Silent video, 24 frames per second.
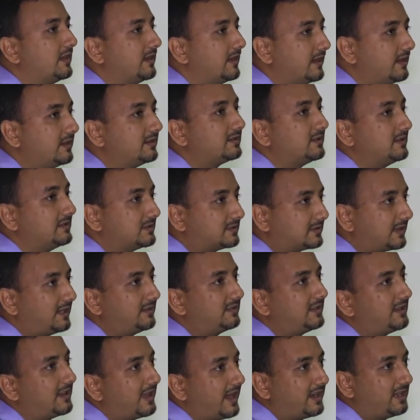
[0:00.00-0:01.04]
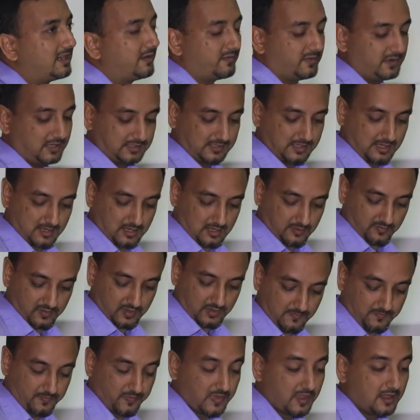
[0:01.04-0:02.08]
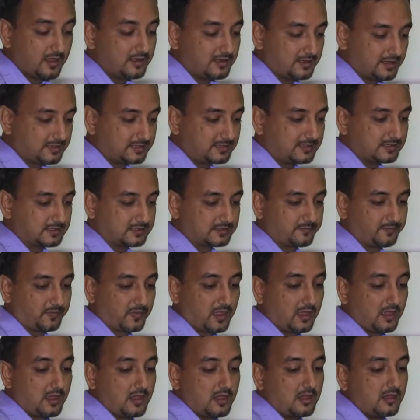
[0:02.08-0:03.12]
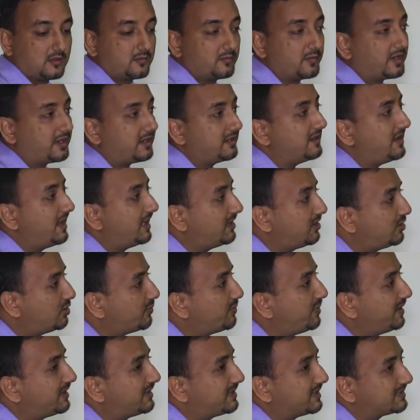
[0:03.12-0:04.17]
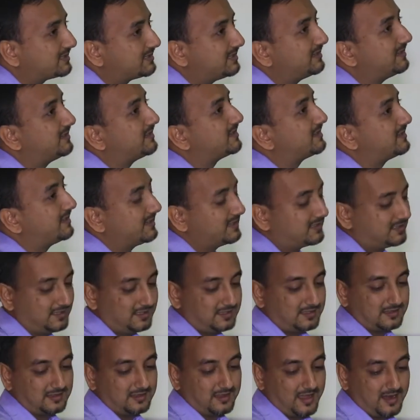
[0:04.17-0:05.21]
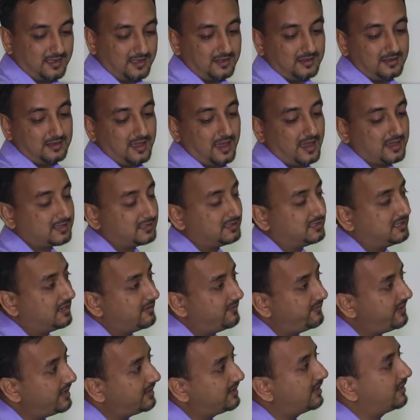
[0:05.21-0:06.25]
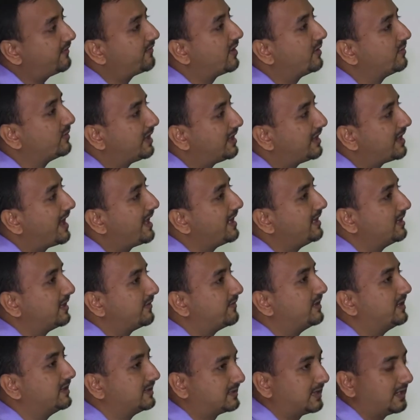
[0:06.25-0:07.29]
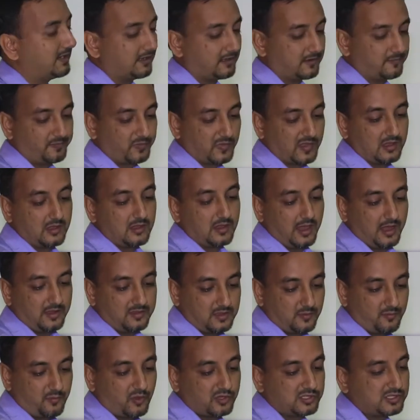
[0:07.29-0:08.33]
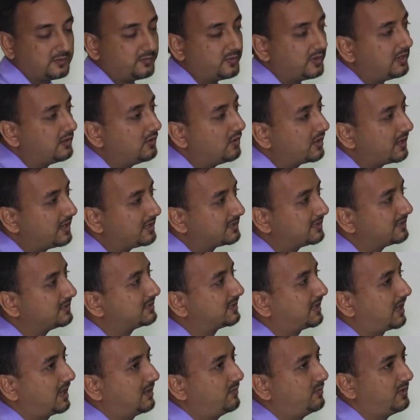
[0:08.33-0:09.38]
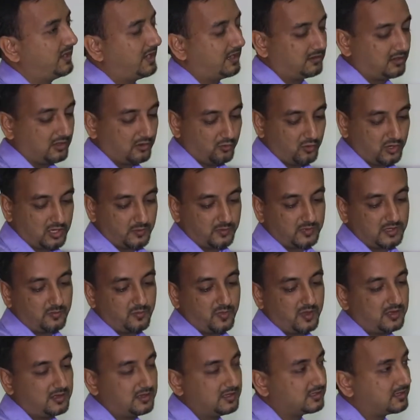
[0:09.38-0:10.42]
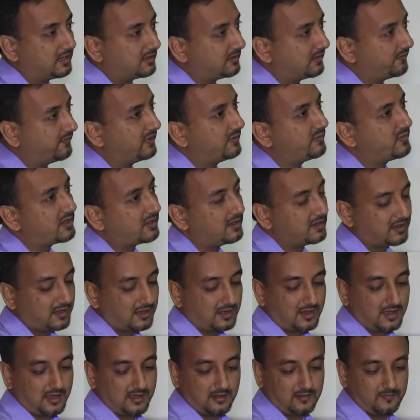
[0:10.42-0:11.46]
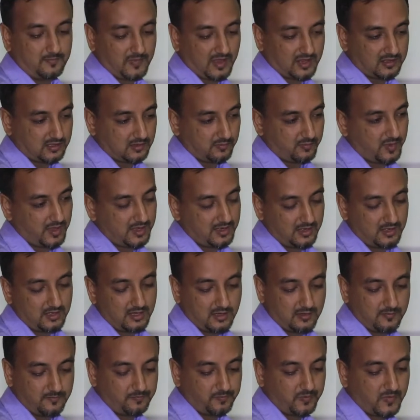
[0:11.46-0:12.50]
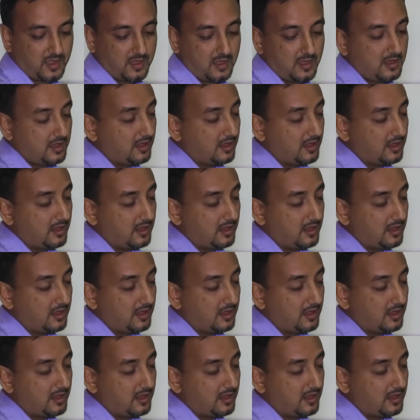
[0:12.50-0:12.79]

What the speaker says: It is inside the line of descent of the testis. But an ectopic testis is a testis that has deviated from the line of descent. And the possible locations can be at the root of the penis, at the femoral canal, at the perineum,